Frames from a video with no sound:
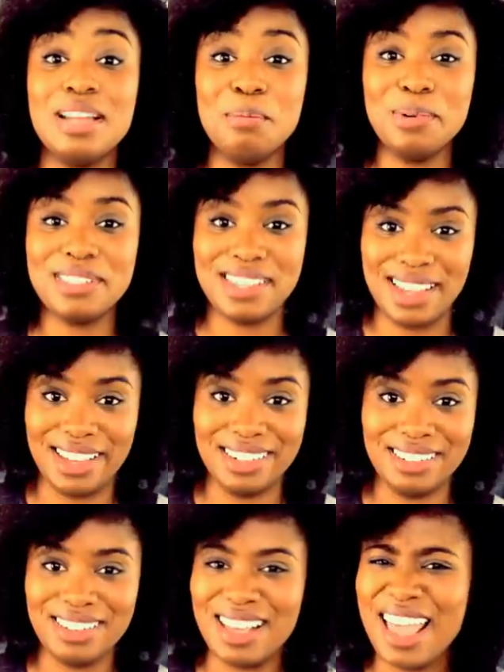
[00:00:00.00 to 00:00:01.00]
Number
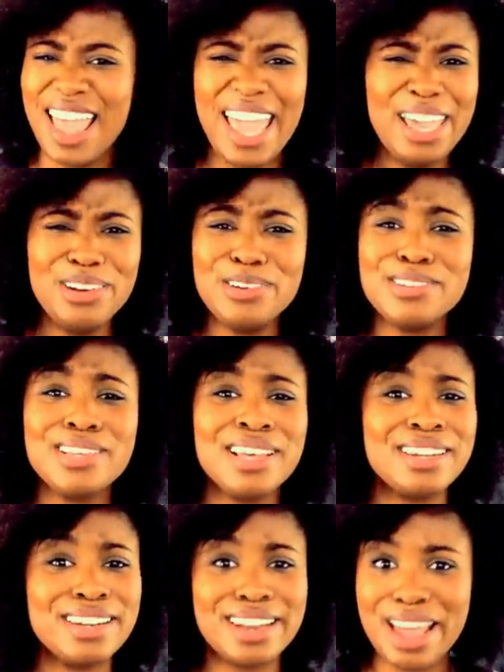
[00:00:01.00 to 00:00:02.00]
10,
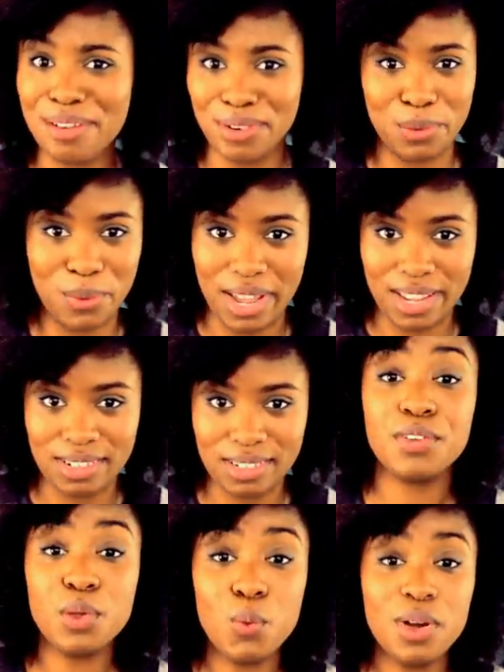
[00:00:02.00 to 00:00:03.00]
haters never win.
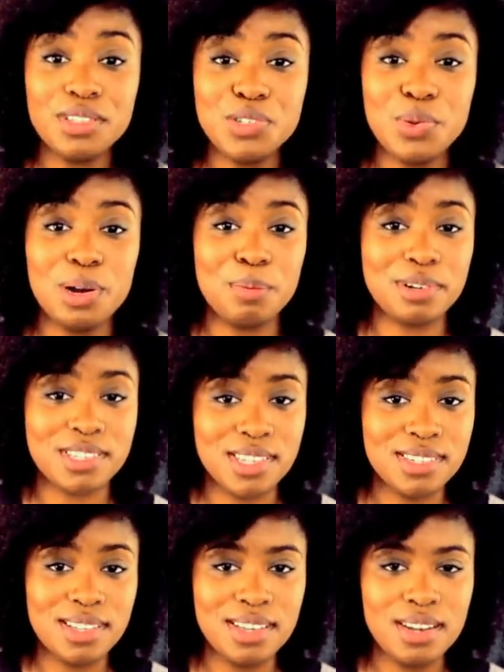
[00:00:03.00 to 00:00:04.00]
For the ones who are
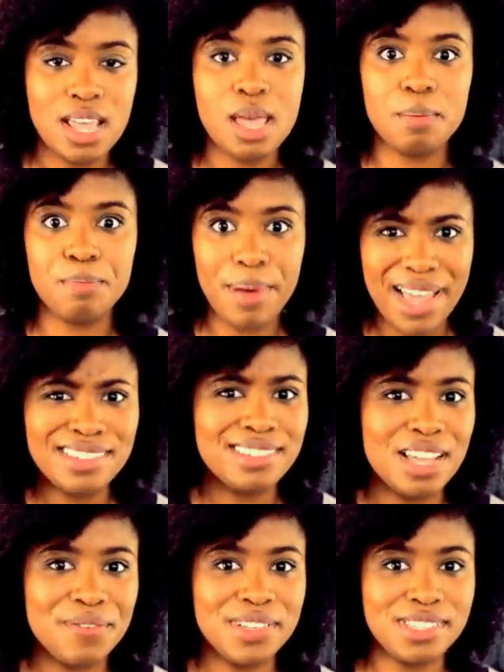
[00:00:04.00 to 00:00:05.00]
persistent, bad
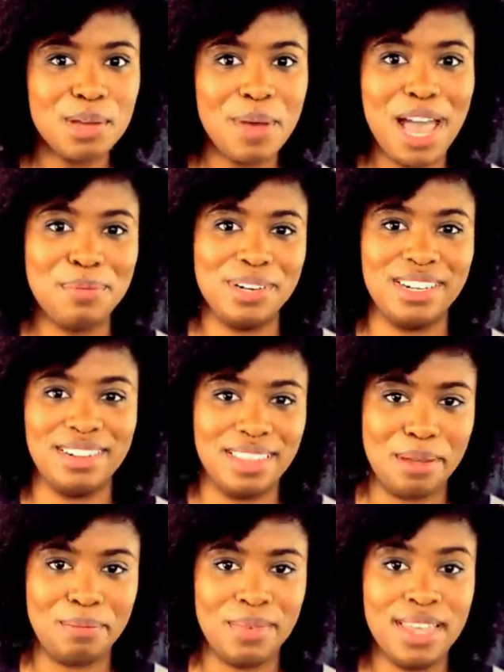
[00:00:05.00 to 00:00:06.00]
stuff ends up happening to
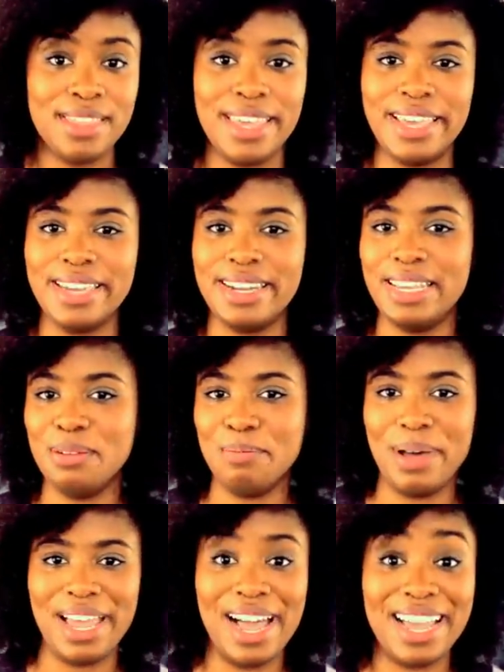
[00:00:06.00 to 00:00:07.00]
them. They get eaten
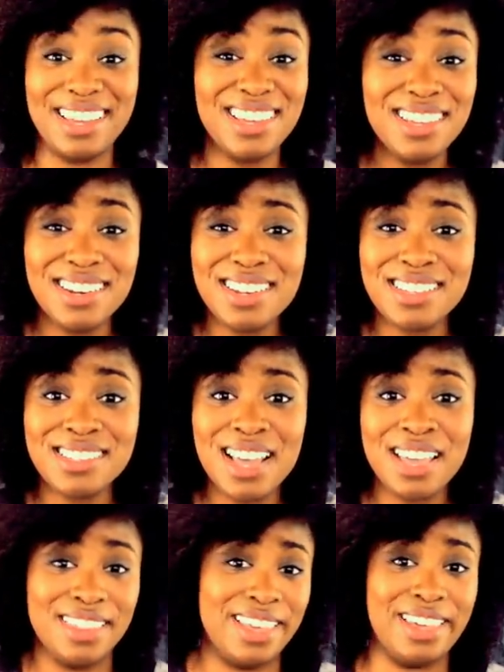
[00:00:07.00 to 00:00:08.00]
by hyenas,
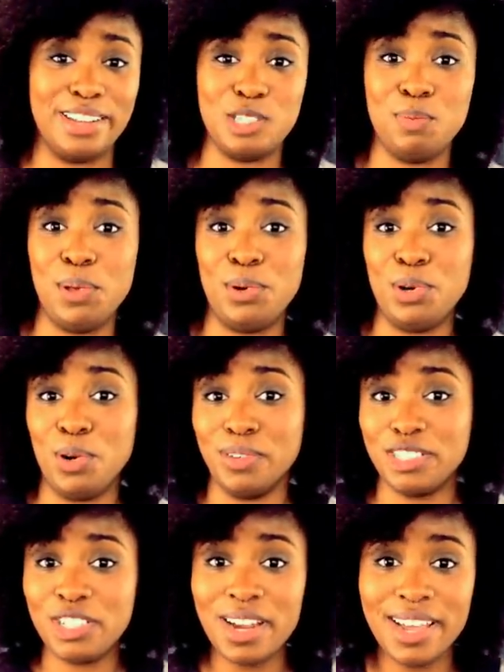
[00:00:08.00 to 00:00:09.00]
they get exploded over
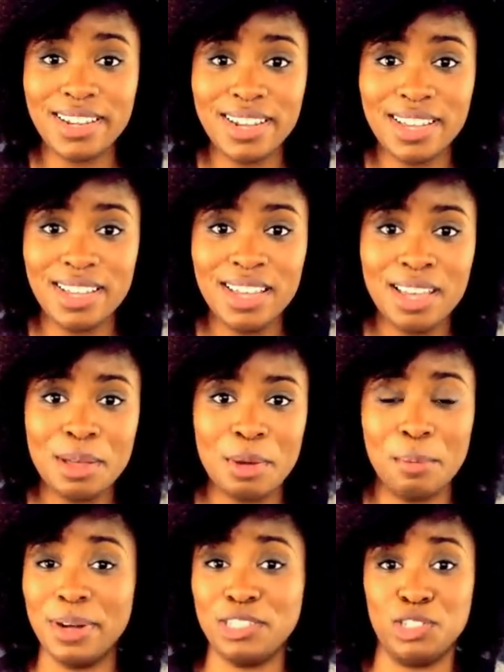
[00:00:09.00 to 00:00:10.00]
China,
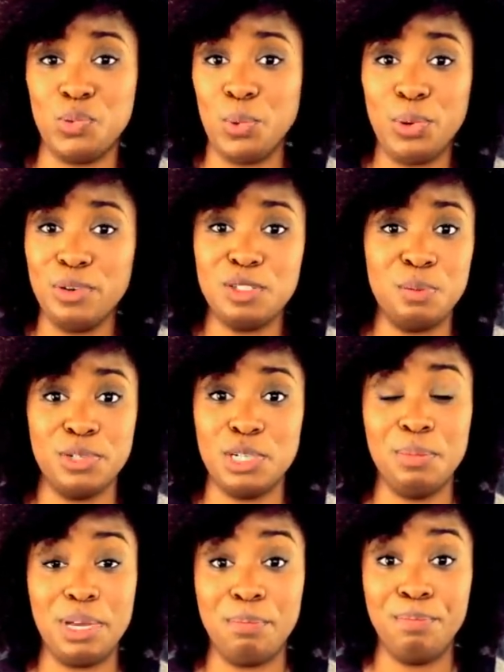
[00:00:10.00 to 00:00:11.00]
a bunch of dwarves push a
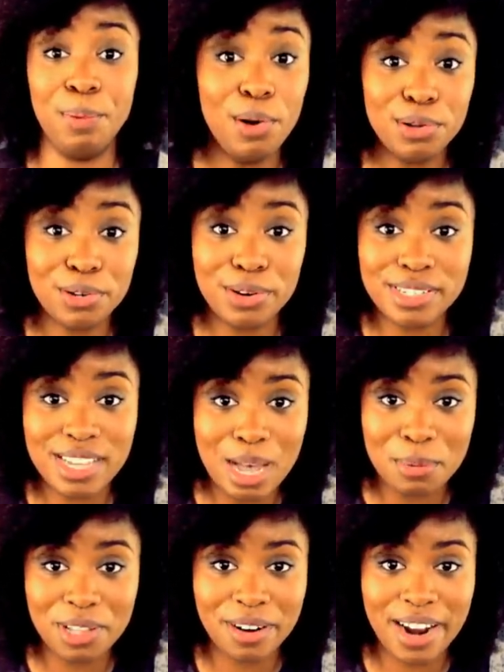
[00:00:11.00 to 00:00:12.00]
big boulder on
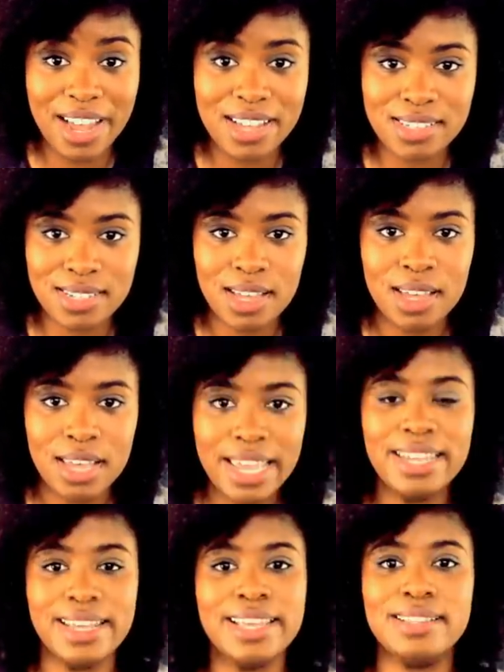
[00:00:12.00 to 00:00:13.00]
top of their ass.
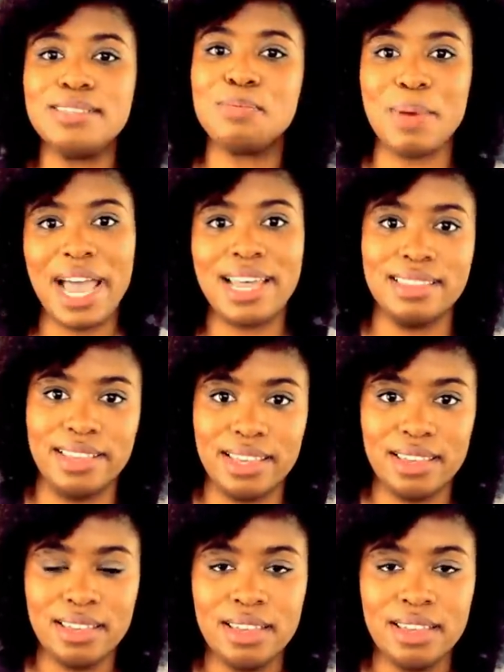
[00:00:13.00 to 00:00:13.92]
It ends badly.